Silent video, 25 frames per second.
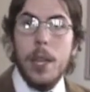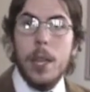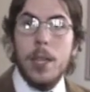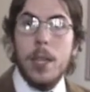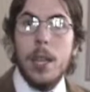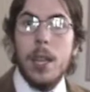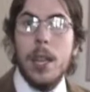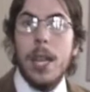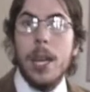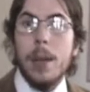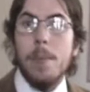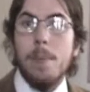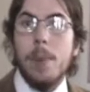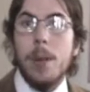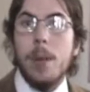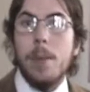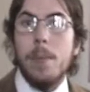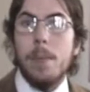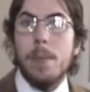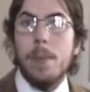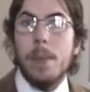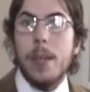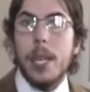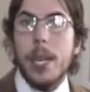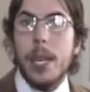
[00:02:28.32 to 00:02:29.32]
The
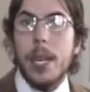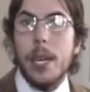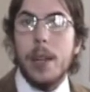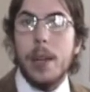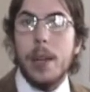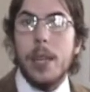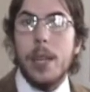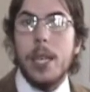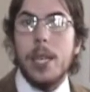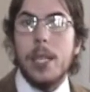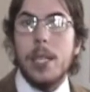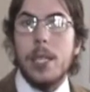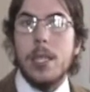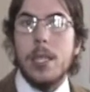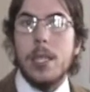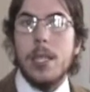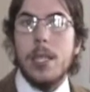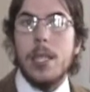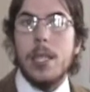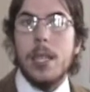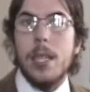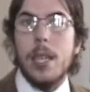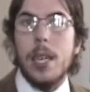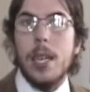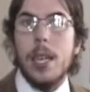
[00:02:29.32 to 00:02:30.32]
Lightbulb Player
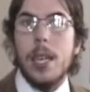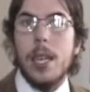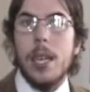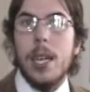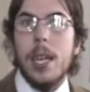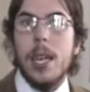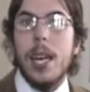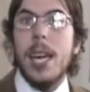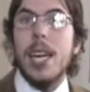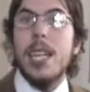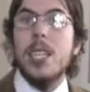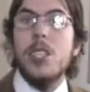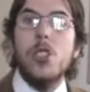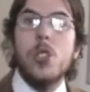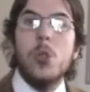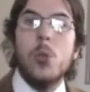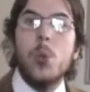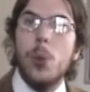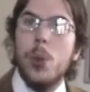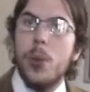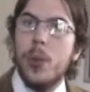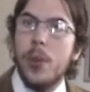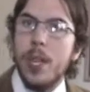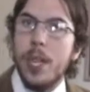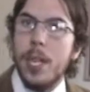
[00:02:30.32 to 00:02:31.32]
is a high
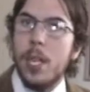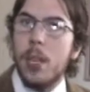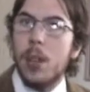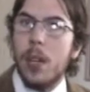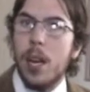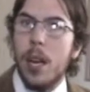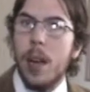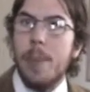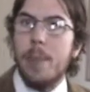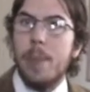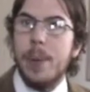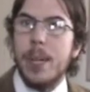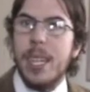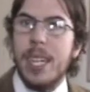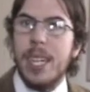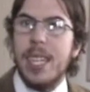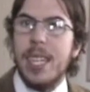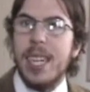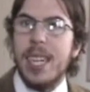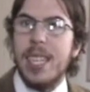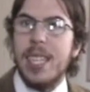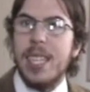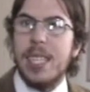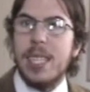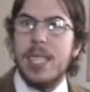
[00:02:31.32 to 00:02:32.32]
school theater company
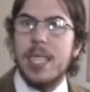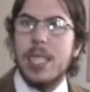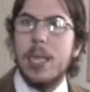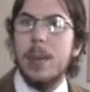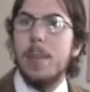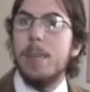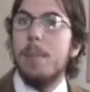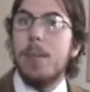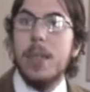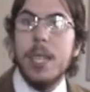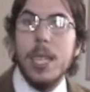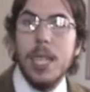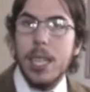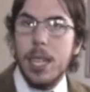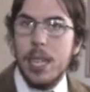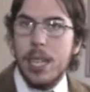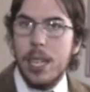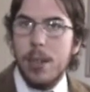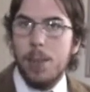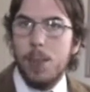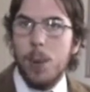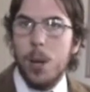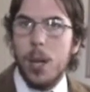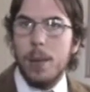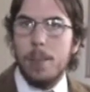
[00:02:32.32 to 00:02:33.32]
that is
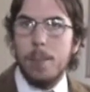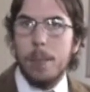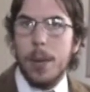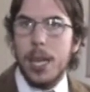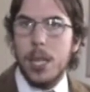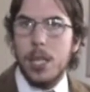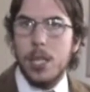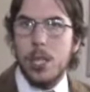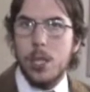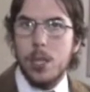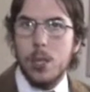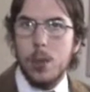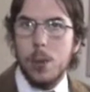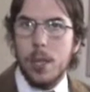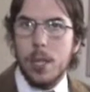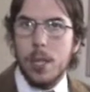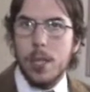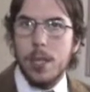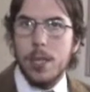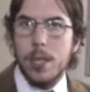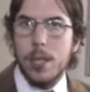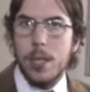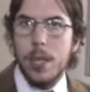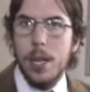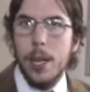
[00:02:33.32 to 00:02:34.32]
completely run by
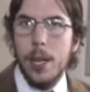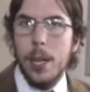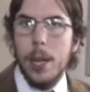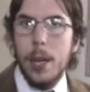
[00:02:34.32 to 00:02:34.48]
students.